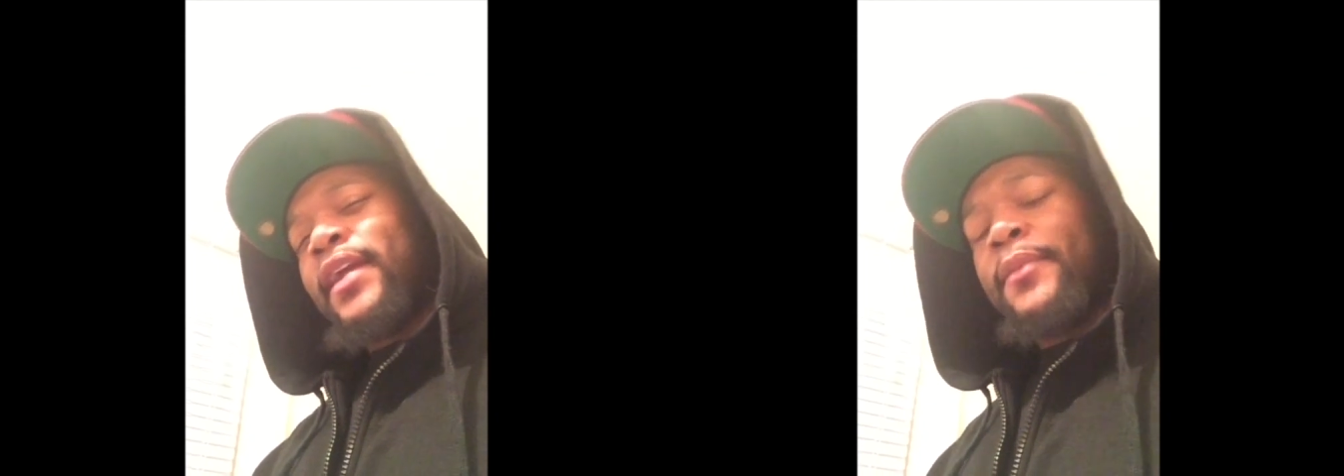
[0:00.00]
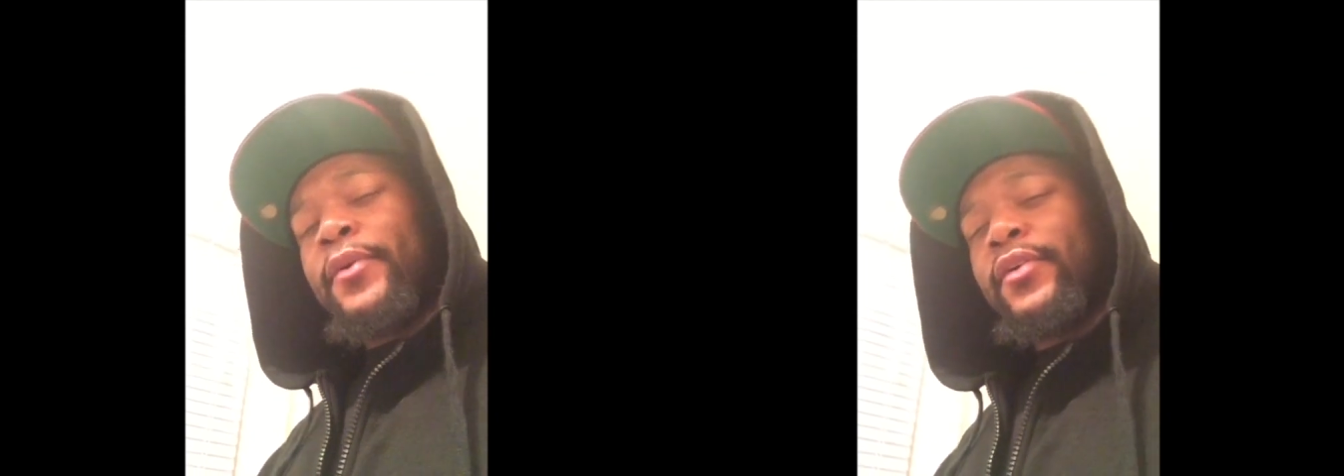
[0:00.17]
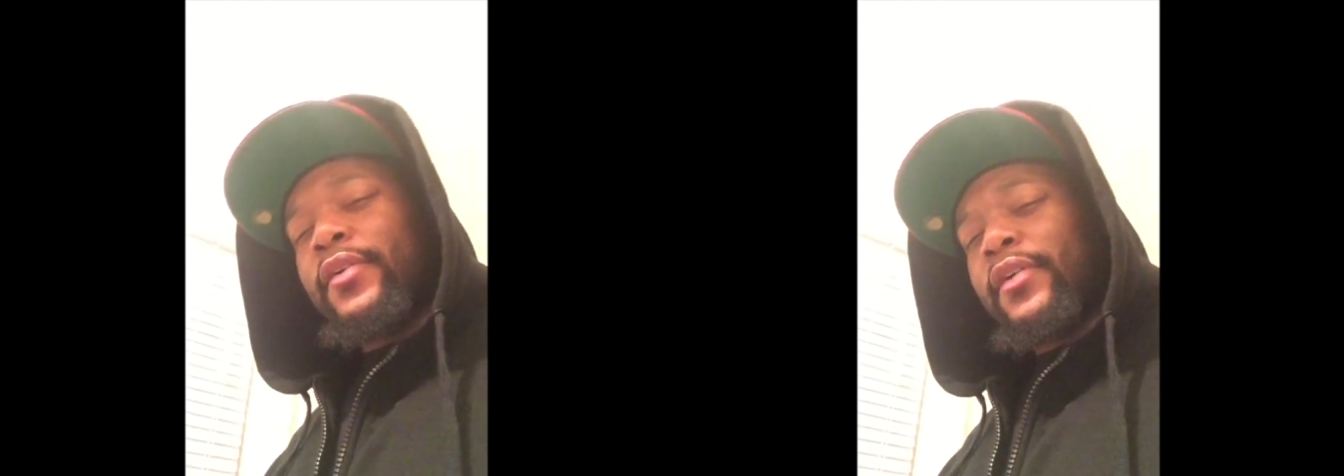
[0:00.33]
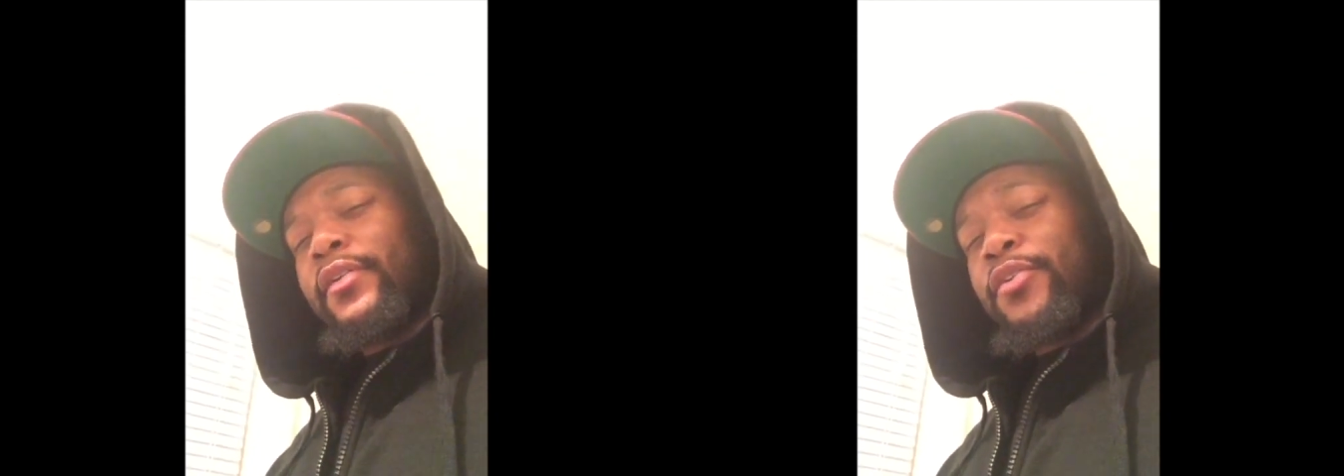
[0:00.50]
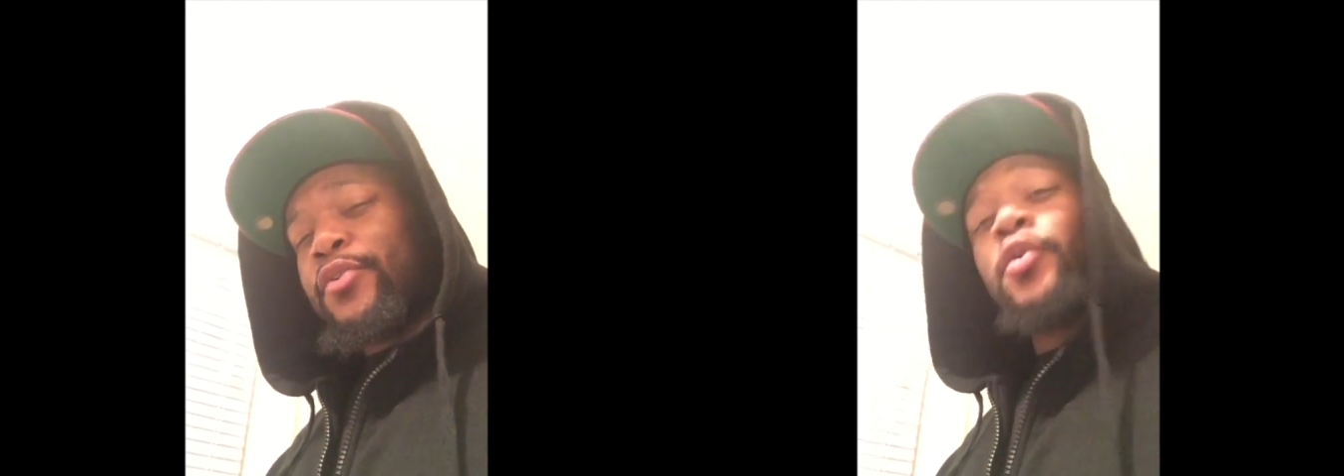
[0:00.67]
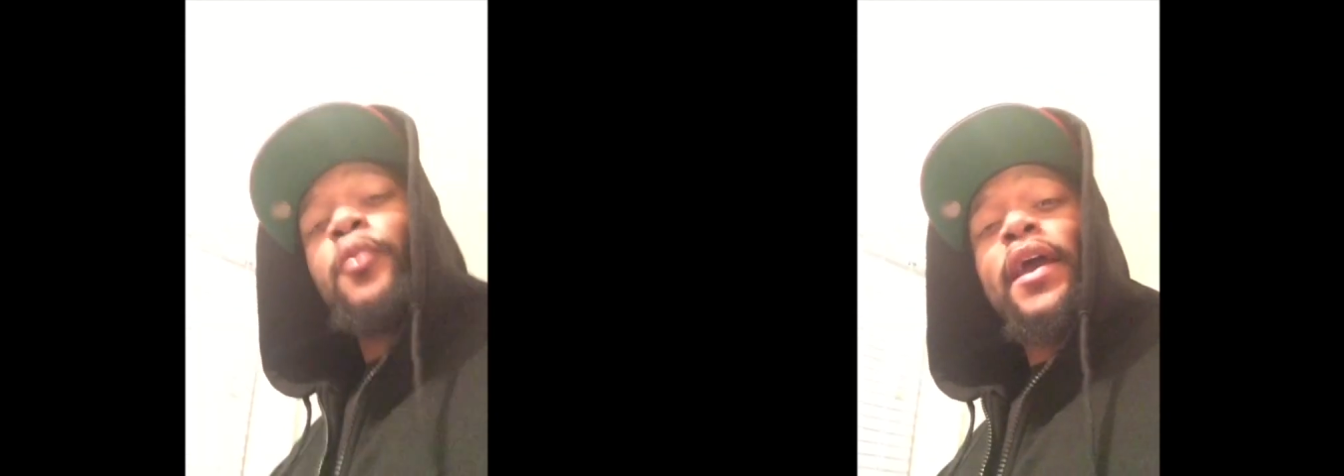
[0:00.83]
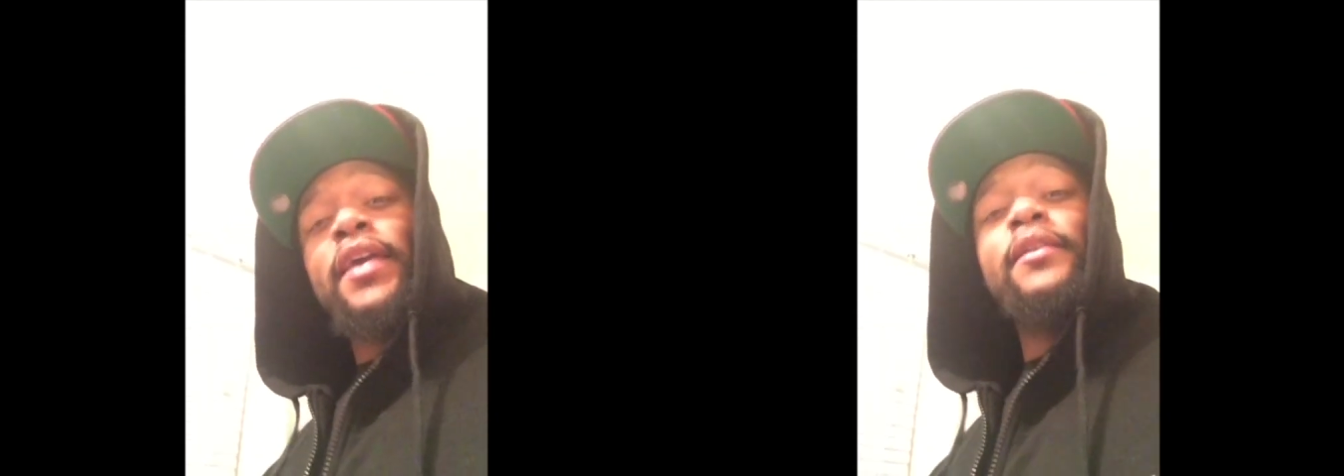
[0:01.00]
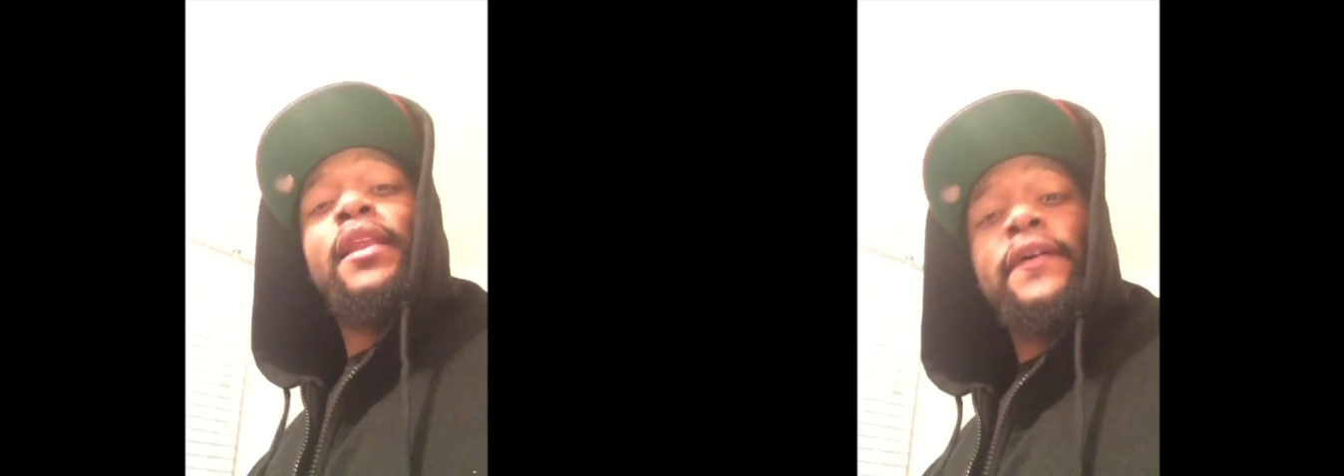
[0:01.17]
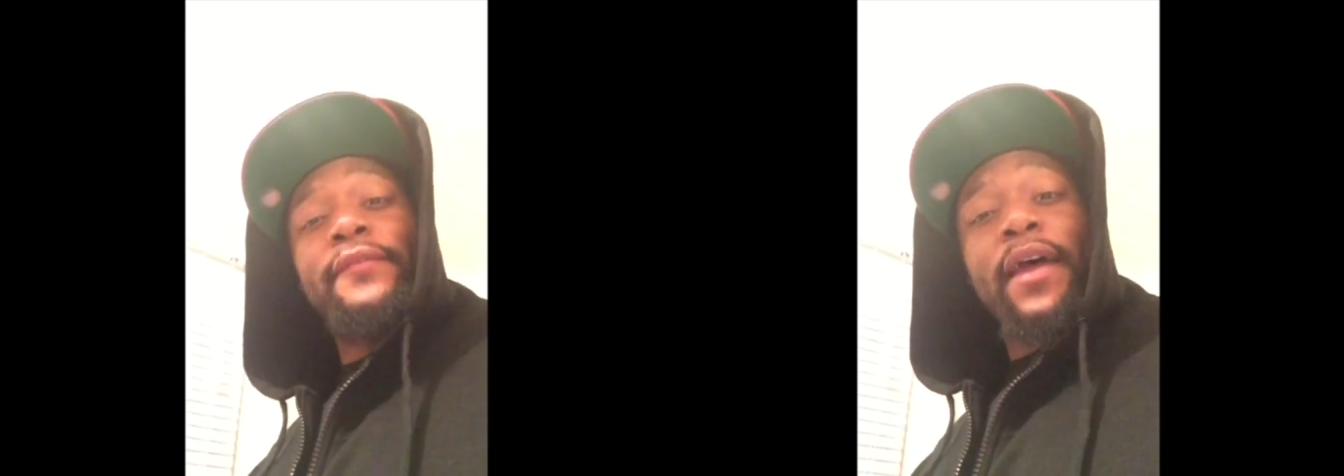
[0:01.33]
neighborhood. You know where he
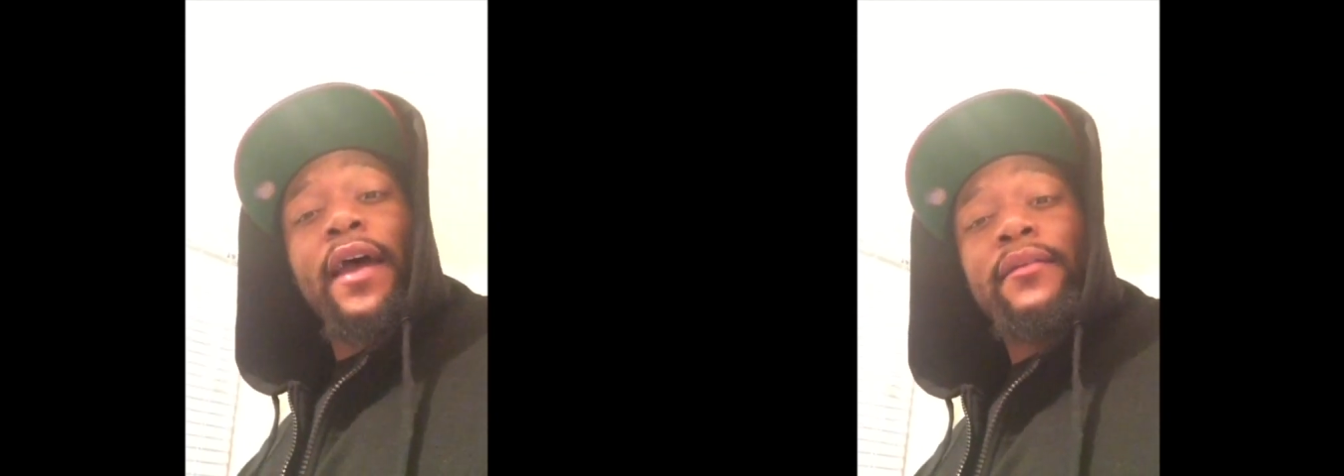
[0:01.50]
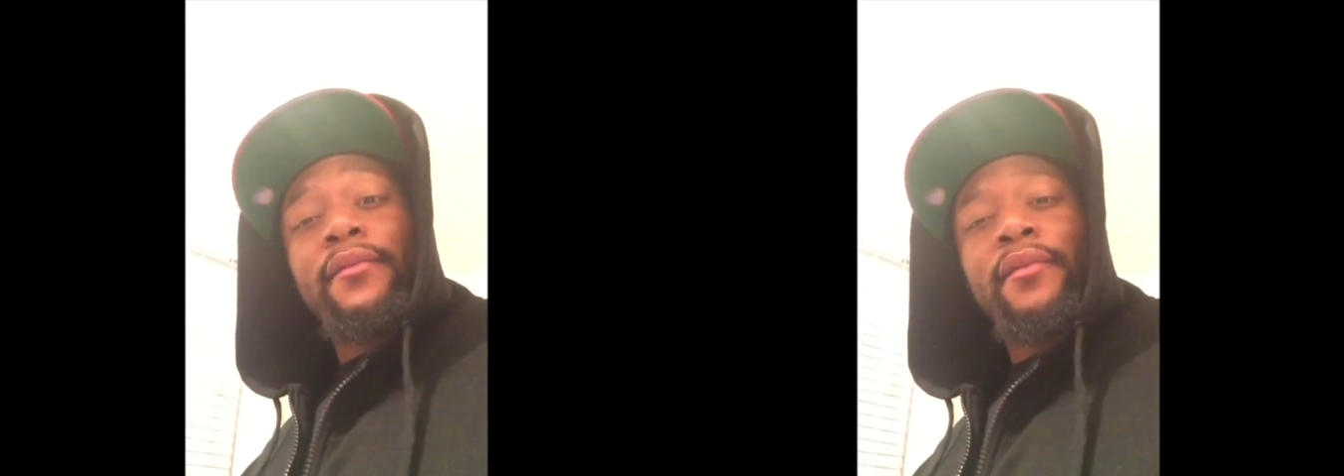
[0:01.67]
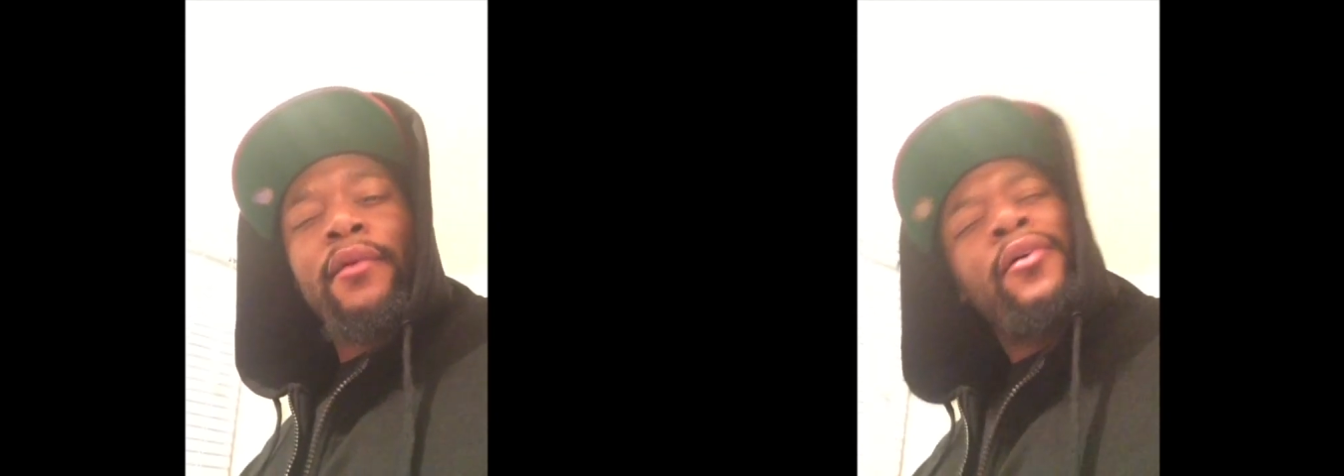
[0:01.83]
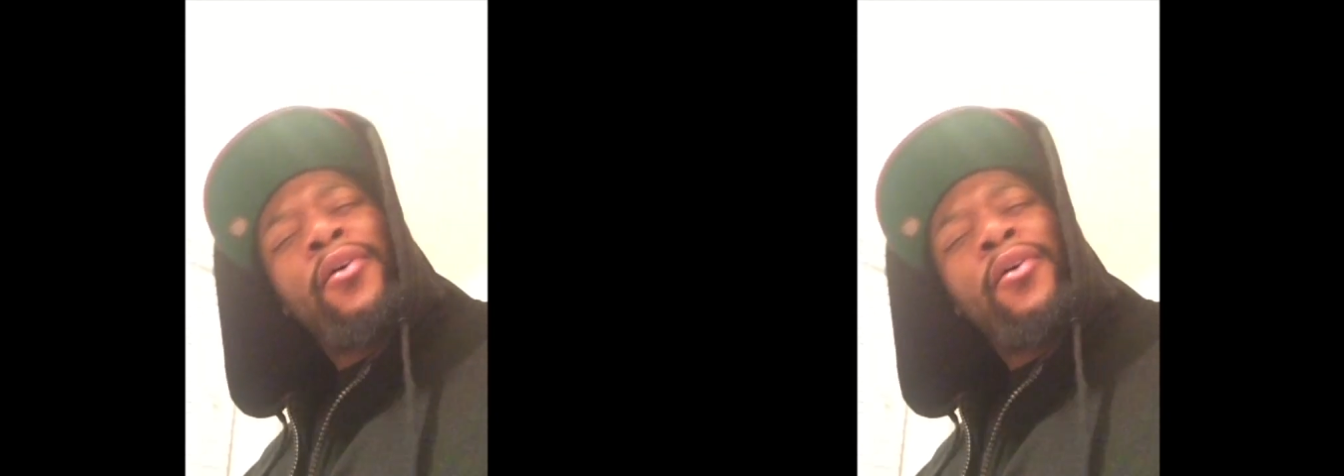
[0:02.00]
lived at?